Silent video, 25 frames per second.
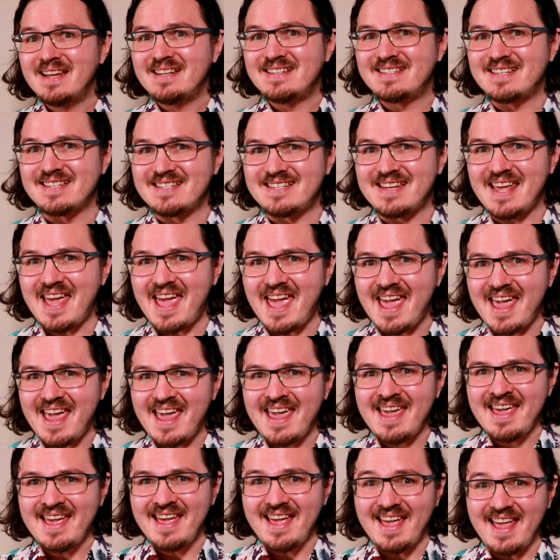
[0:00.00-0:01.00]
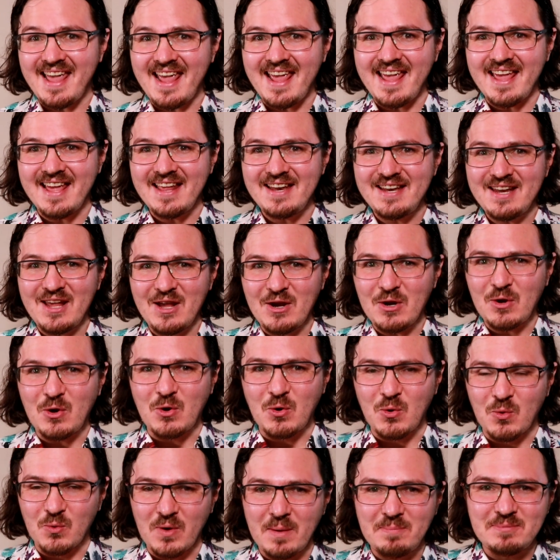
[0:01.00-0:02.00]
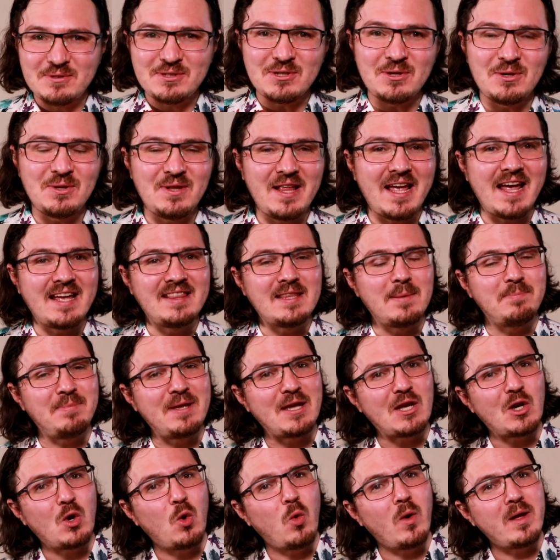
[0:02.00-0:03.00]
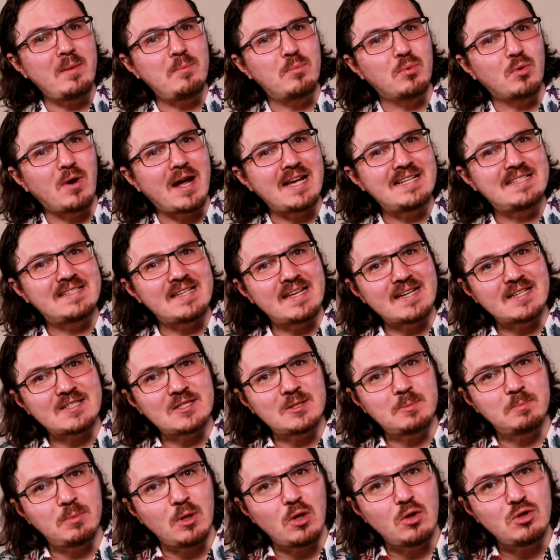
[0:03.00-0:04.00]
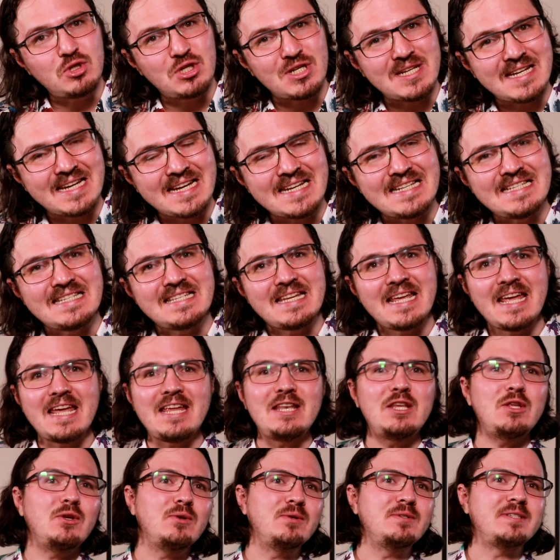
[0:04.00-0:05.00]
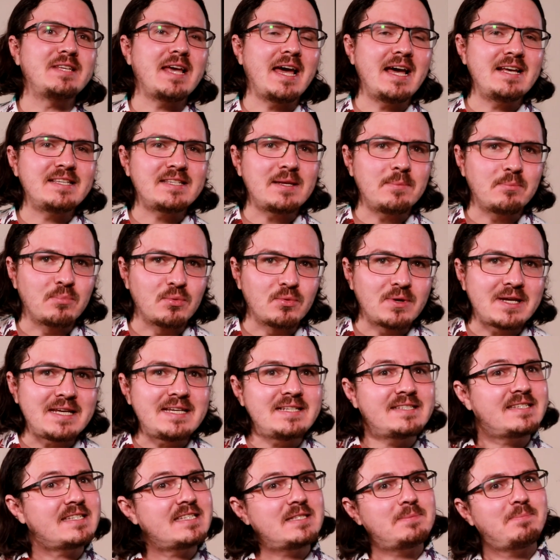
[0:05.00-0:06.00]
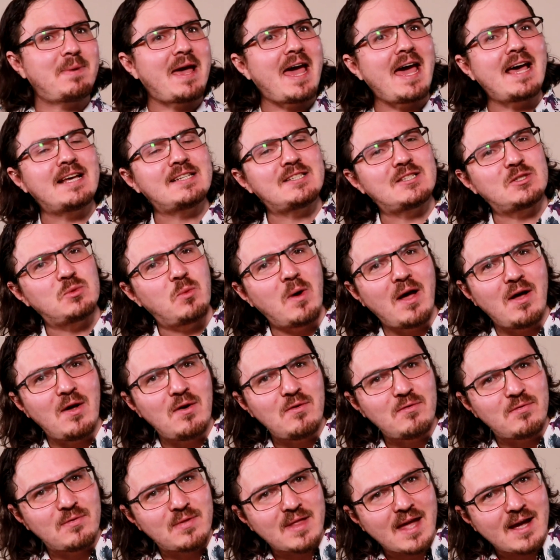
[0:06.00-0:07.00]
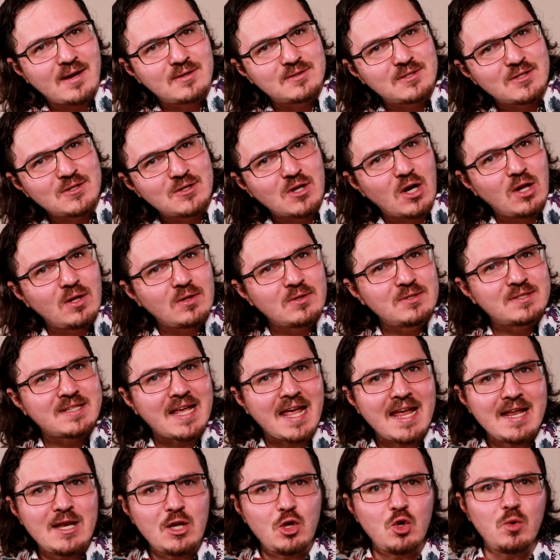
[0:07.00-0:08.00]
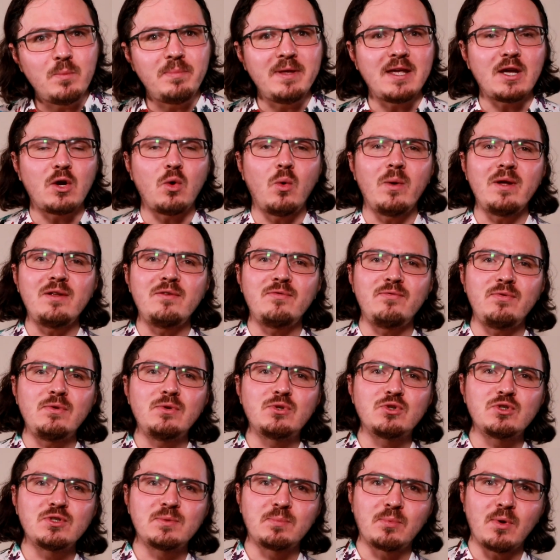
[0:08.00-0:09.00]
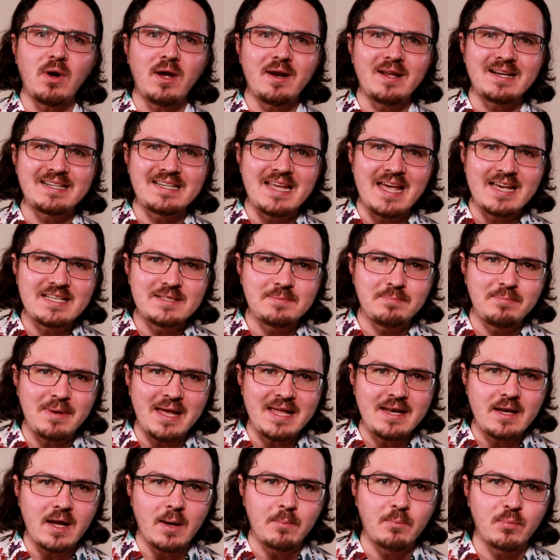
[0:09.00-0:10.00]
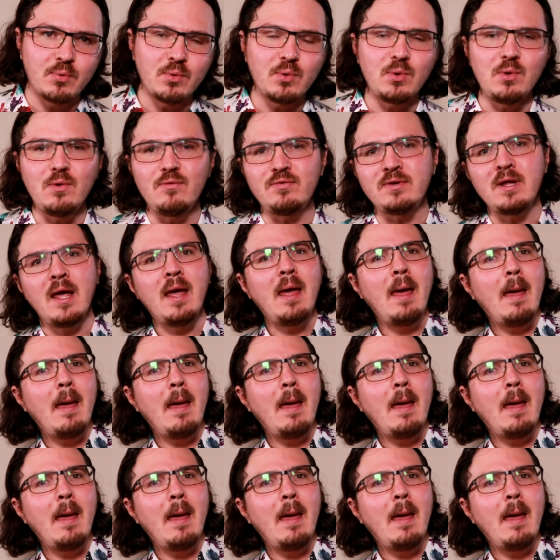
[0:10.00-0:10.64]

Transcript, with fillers: Today in Cryptoland, the Bitcoin price explosion continues as it breezes past $12,000. A new Bitcoin futures product has been approved.